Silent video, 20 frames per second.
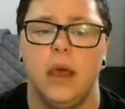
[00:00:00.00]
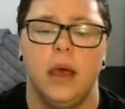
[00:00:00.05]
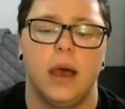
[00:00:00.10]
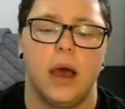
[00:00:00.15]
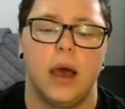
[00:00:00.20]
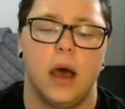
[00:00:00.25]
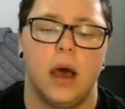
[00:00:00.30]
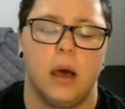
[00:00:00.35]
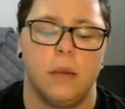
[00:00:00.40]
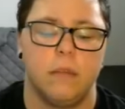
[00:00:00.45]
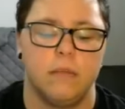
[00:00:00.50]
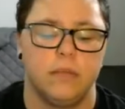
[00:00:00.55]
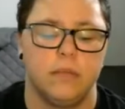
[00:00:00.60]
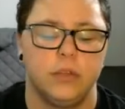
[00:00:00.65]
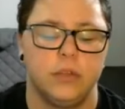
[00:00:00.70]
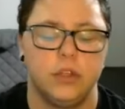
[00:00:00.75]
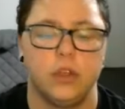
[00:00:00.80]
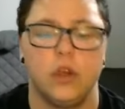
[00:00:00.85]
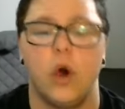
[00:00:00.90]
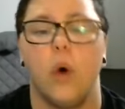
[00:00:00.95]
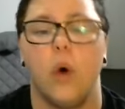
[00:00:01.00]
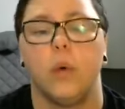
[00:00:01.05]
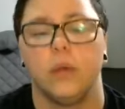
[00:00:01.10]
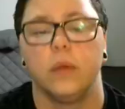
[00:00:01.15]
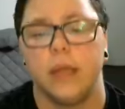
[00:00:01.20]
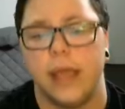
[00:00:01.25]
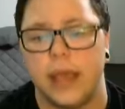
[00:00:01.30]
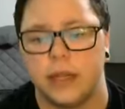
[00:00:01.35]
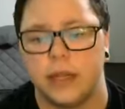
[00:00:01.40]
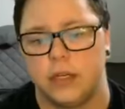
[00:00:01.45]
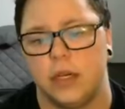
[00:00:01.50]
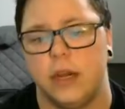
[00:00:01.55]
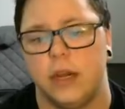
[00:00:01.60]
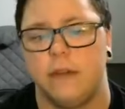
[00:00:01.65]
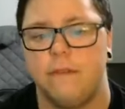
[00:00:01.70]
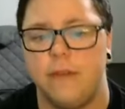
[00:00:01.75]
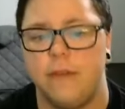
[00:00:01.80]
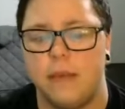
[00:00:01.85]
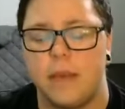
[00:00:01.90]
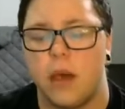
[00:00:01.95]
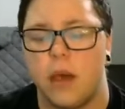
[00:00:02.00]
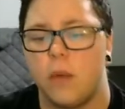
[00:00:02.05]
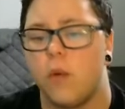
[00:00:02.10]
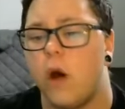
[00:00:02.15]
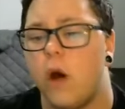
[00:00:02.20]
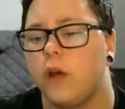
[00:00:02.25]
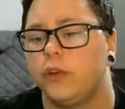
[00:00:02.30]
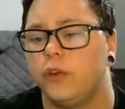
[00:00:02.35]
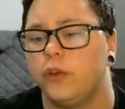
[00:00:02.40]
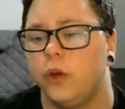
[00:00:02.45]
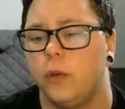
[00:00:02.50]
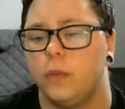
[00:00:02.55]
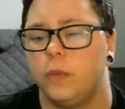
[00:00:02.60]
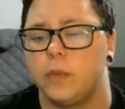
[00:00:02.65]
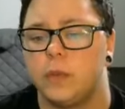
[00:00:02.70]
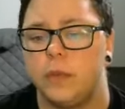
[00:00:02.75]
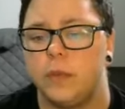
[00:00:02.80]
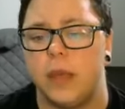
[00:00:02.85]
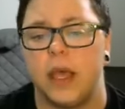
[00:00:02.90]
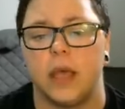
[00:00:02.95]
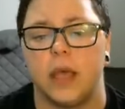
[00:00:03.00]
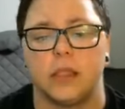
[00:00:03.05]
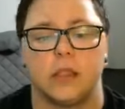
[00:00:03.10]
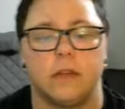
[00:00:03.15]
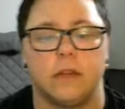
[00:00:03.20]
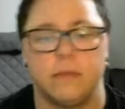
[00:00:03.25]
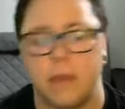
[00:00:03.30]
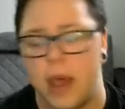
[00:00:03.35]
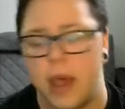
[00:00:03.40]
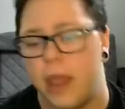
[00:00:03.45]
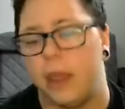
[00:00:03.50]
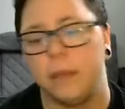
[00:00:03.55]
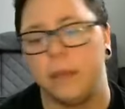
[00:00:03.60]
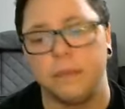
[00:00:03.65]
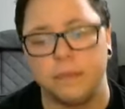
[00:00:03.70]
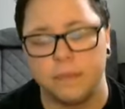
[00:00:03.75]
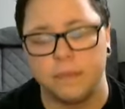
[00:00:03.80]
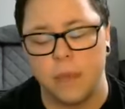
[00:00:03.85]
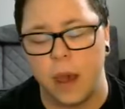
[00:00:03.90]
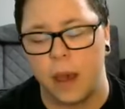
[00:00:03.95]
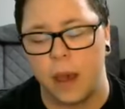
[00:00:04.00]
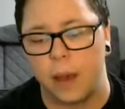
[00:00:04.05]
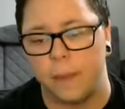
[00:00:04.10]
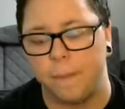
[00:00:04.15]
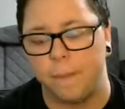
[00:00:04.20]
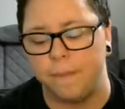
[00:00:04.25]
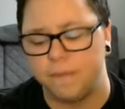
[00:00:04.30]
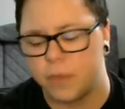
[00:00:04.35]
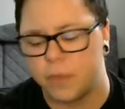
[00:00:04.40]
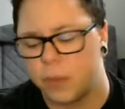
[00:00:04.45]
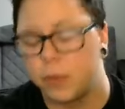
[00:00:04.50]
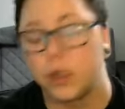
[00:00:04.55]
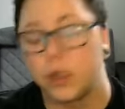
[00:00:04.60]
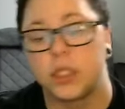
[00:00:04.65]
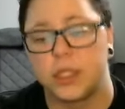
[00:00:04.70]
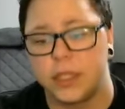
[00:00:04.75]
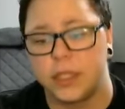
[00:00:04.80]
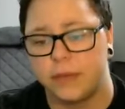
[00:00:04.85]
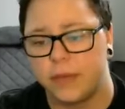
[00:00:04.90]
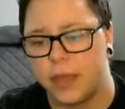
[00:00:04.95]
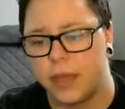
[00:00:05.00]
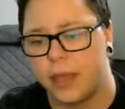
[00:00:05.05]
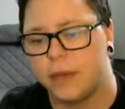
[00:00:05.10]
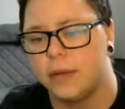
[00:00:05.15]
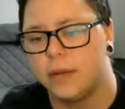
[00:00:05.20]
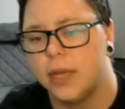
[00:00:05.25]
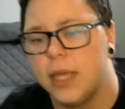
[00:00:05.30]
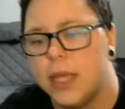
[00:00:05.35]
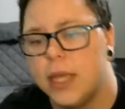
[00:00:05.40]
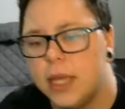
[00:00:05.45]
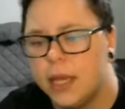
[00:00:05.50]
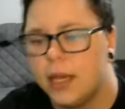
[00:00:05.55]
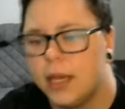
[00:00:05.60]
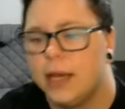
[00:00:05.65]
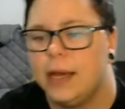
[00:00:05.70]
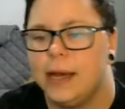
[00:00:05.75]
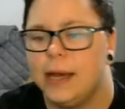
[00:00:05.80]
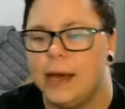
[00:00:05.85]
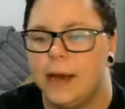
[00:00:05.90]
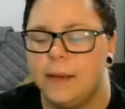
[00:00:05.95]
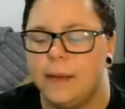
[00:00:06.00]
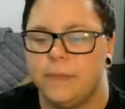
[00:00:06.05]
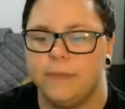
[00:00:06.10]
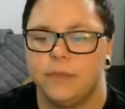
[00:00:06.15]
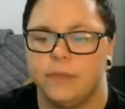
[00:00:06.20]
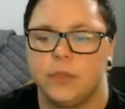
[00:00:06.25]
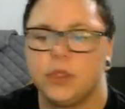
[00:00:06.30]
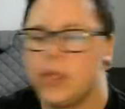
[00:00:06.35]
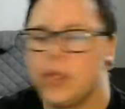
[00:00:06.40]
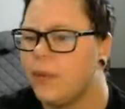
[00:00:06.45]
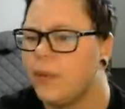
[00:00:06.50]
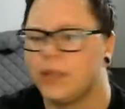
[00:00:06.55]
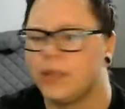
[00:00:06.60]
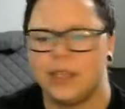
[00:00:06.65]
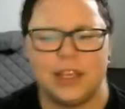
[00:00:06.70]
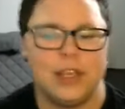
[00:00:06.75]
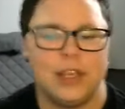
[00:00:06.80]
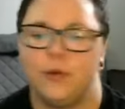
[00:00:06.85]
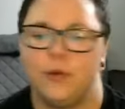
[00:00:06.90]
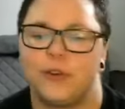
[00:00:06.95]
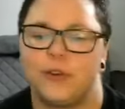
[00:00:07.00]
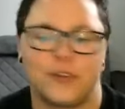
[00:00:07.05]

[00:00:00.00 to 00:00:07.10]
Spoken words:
to only enter in female washrooms because of my birth certificate. So that was a huge